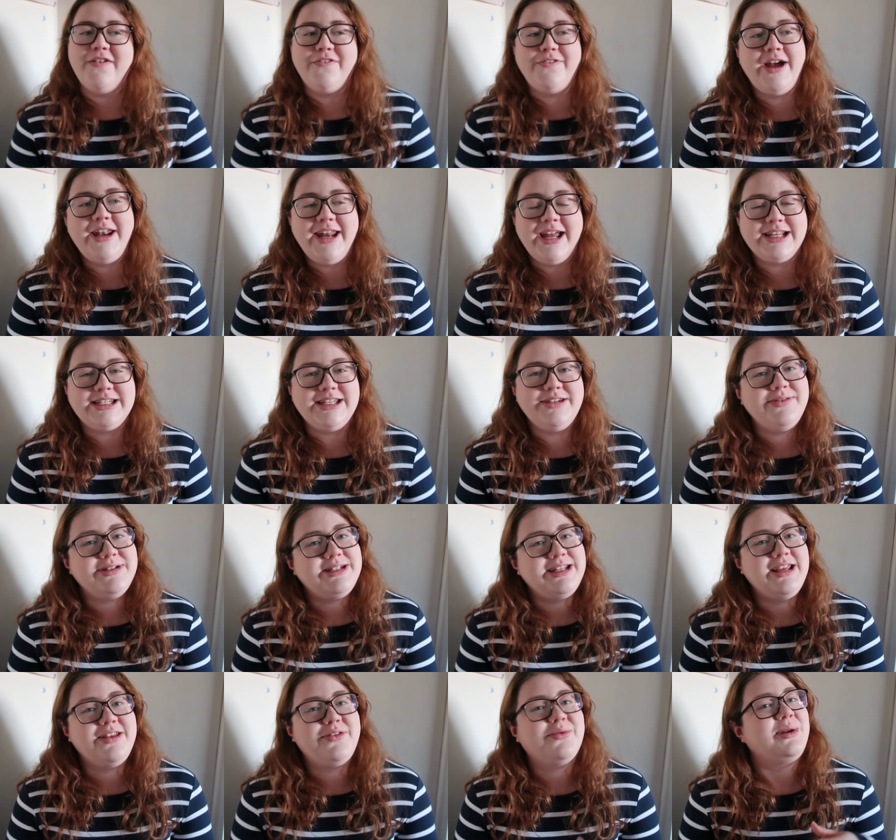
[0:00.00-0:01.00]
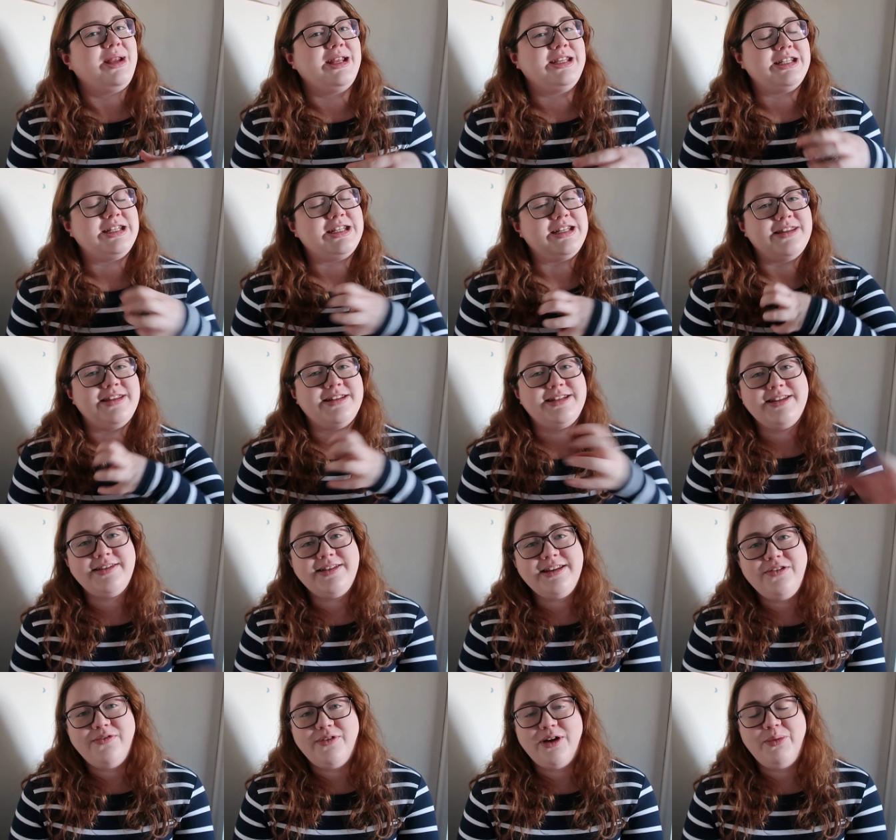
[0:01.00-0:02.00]
fun activities related to the
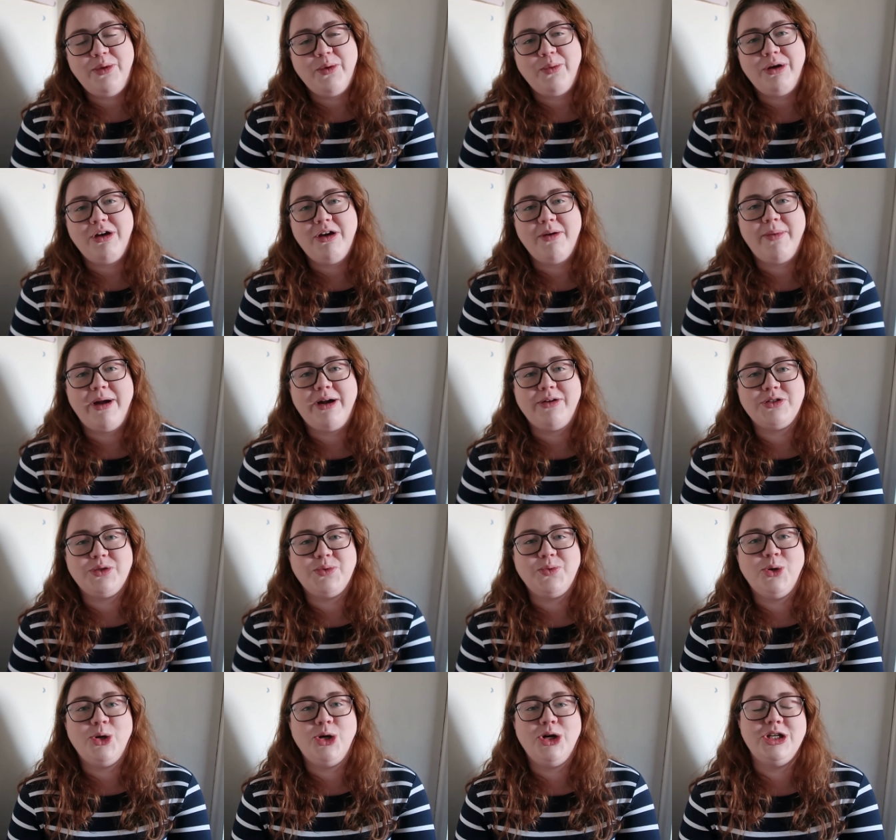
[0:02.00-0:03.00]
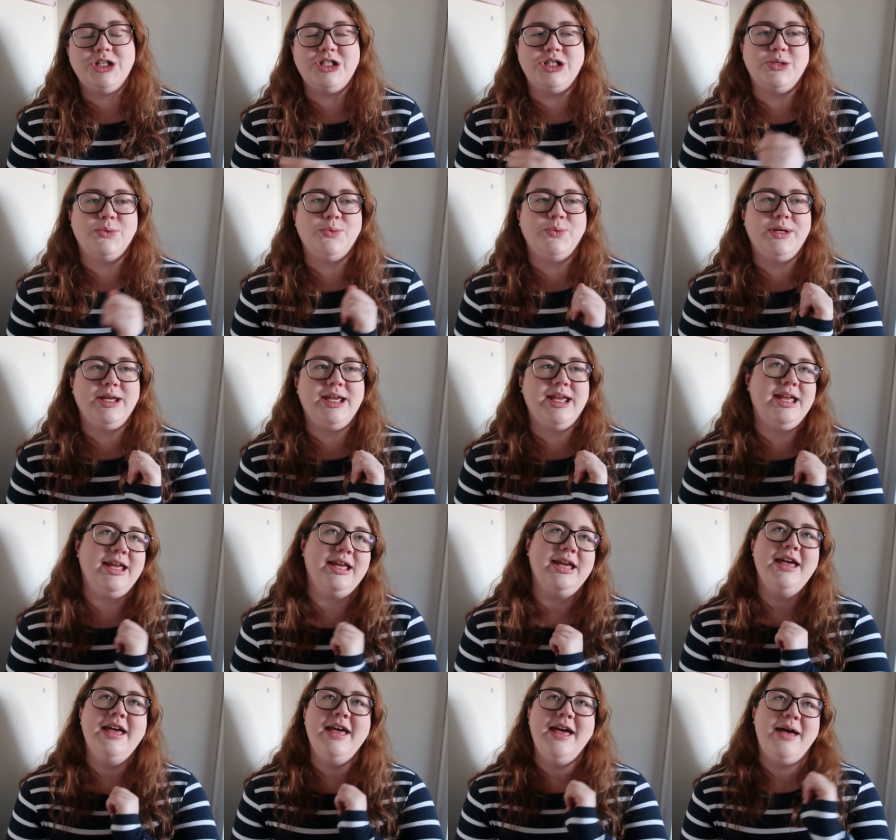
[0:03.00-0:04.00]
Disney film that we were about to watch.
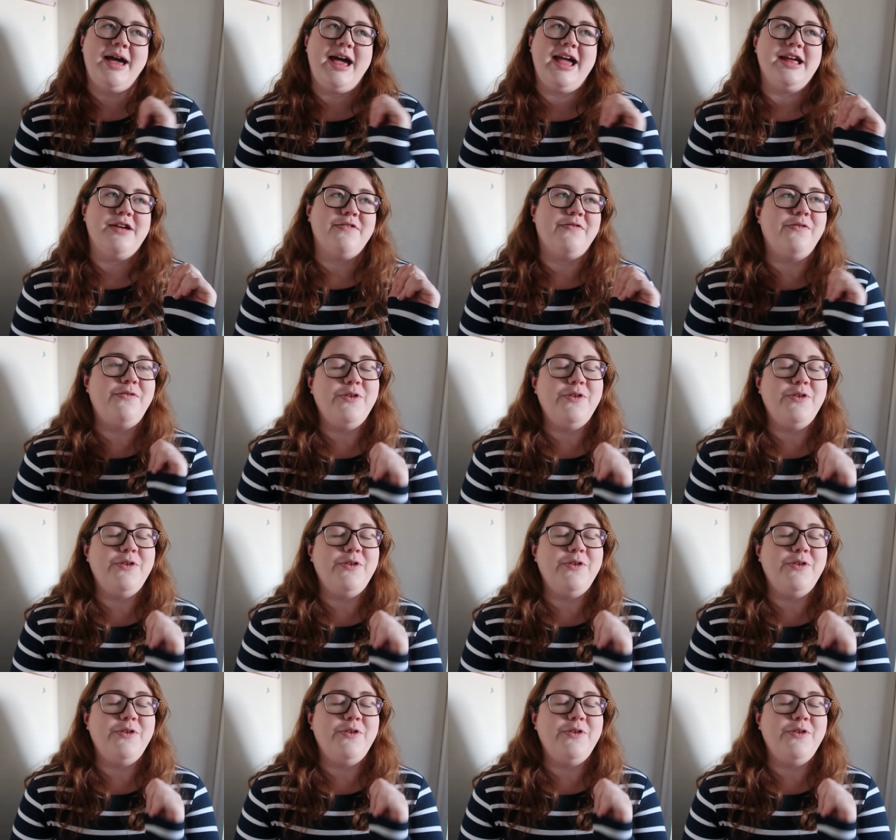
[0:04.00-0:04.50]
We ate